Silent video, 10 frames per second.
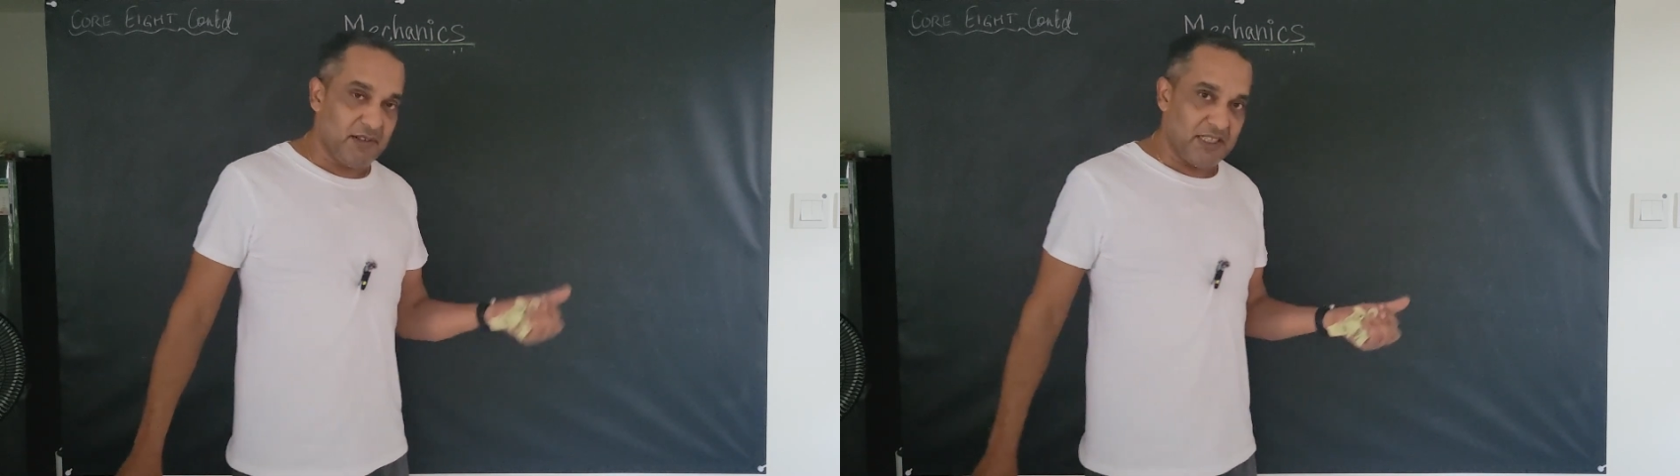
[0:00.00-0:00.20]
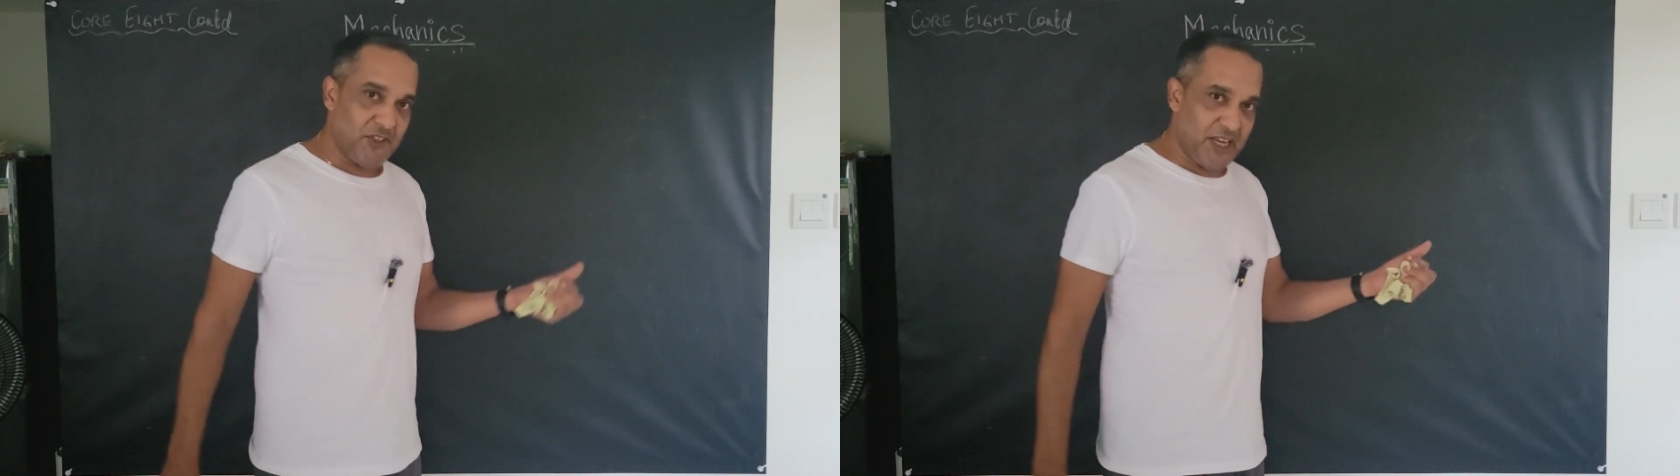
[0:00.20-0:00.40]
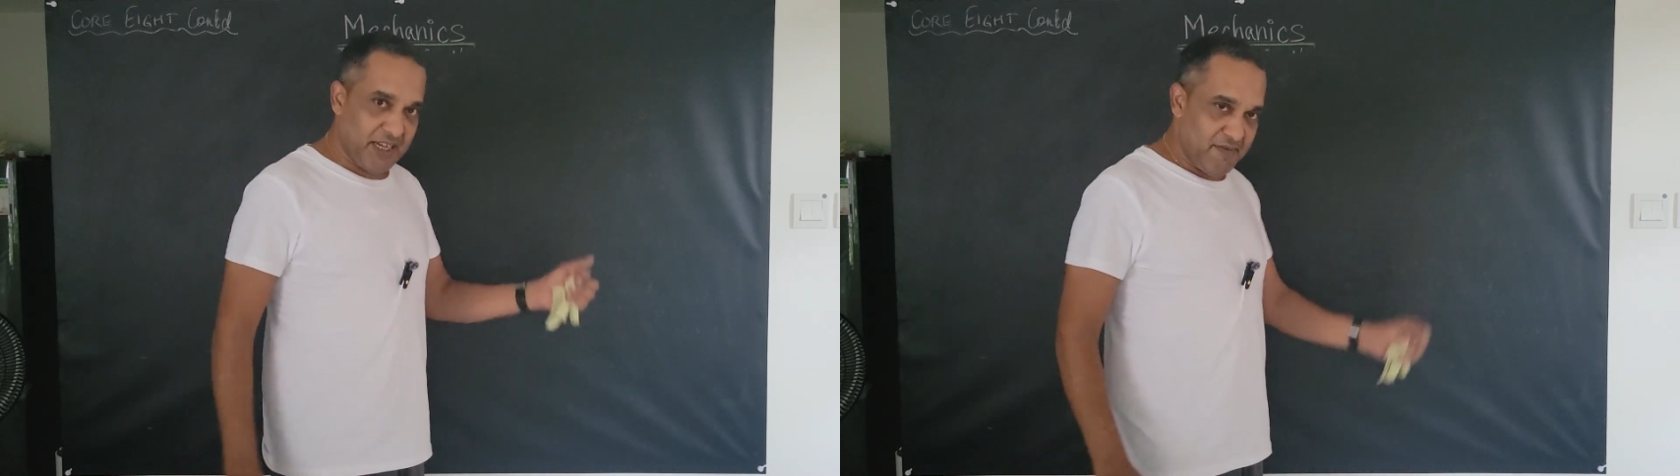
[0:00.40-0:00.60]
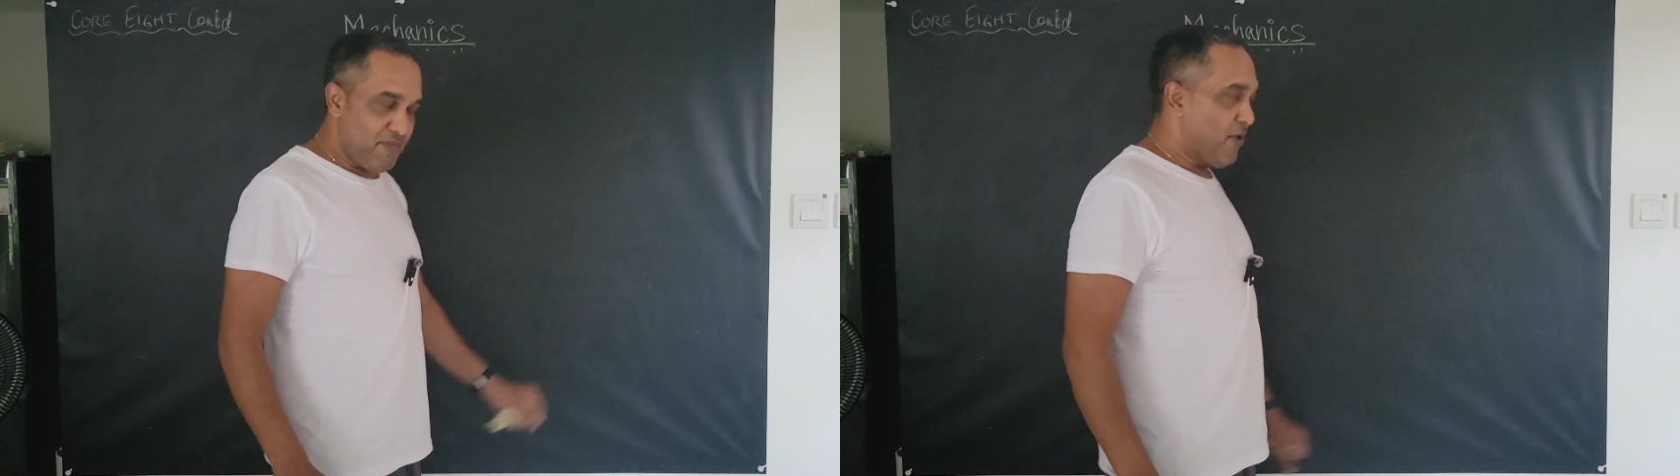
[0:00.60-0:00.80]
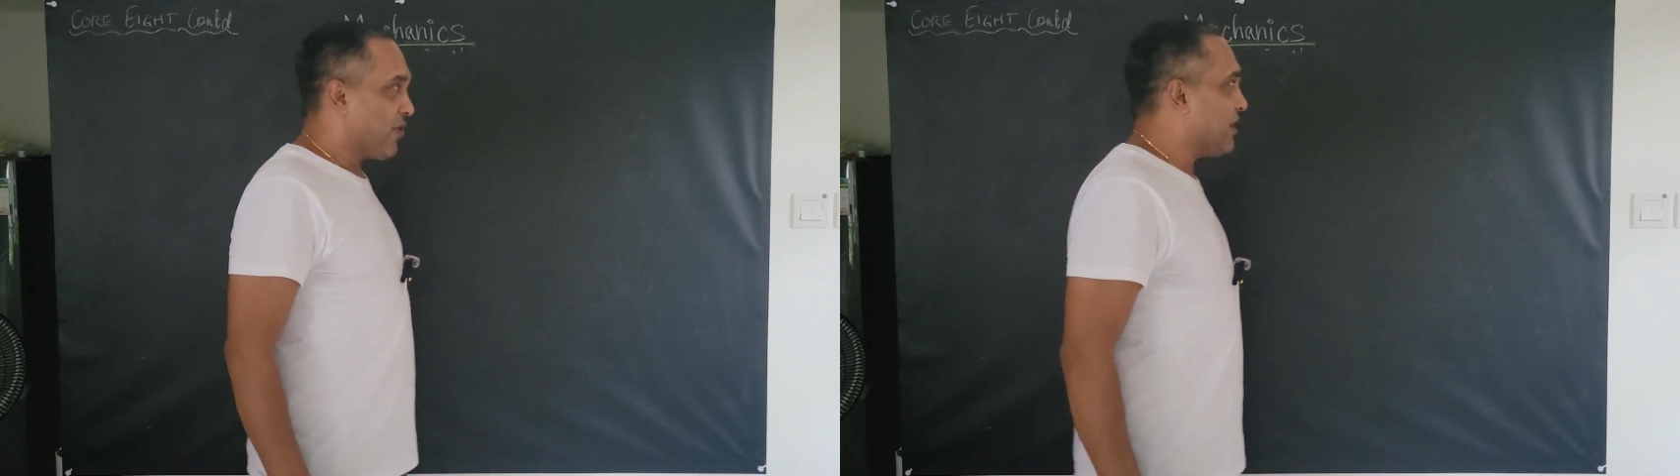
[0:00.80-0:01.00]
or the J
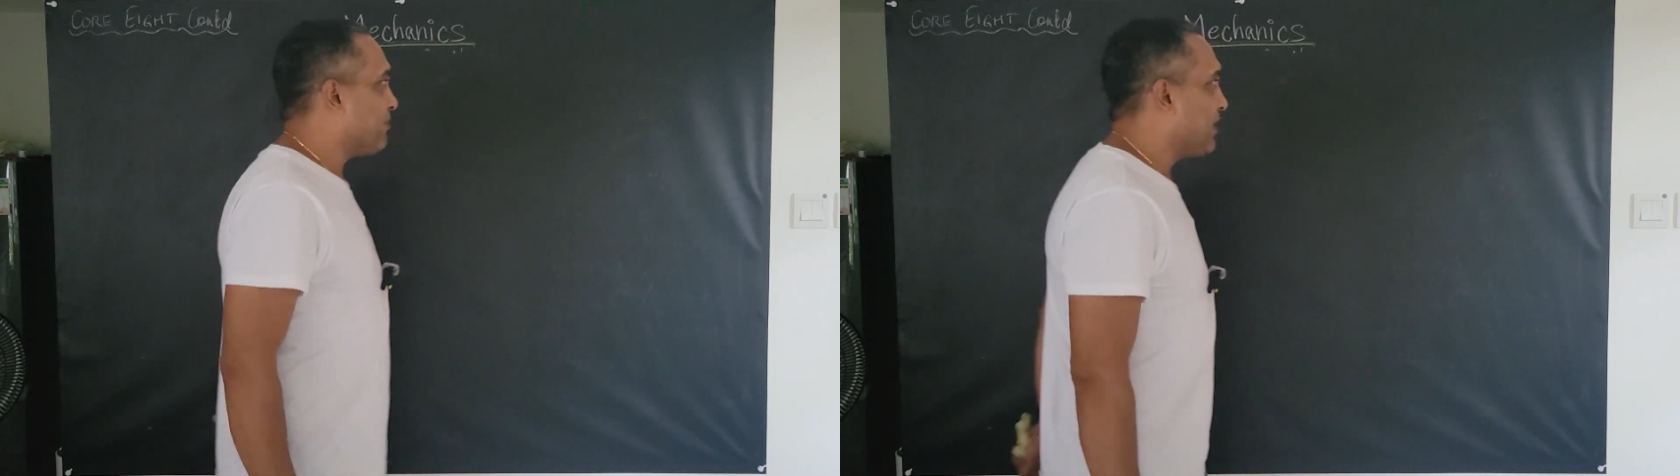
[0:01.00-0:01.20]
component.